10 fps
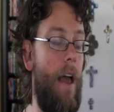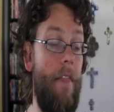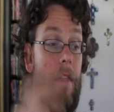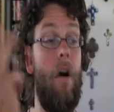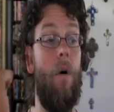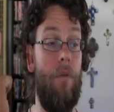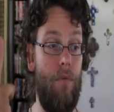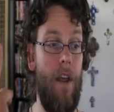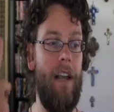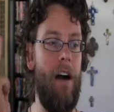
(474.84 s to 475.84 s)
And then,
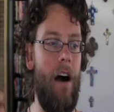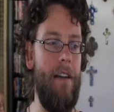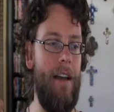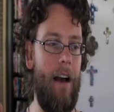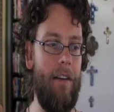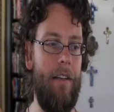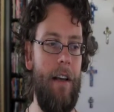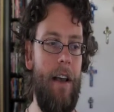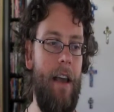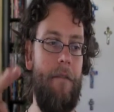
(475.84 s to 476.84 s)
three, conduct
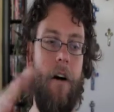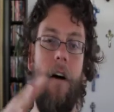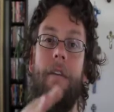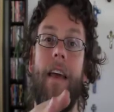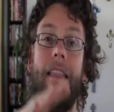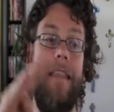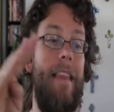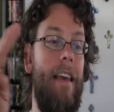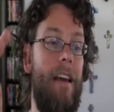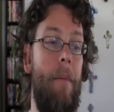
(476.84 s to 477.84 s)
involving
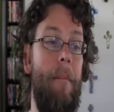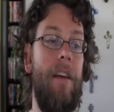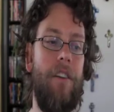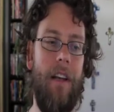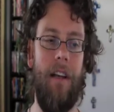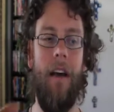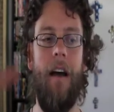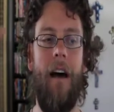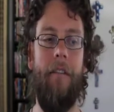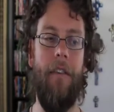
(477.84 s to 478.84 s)
the commission
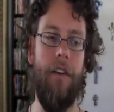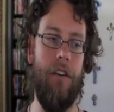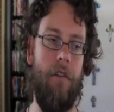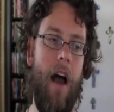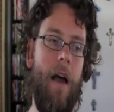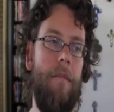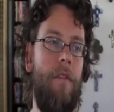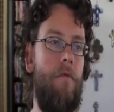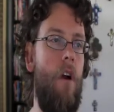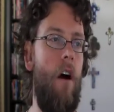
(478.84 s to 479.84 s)
of such
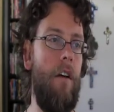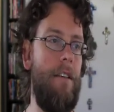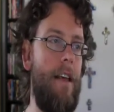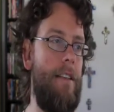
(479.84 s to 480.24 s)
crimes, wrongs,